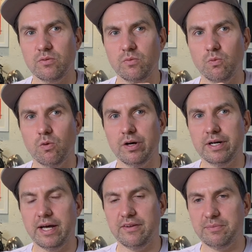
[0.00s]

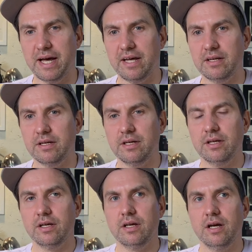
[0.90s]
weren't as bad,
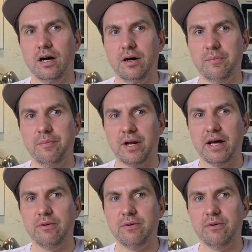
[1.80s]
but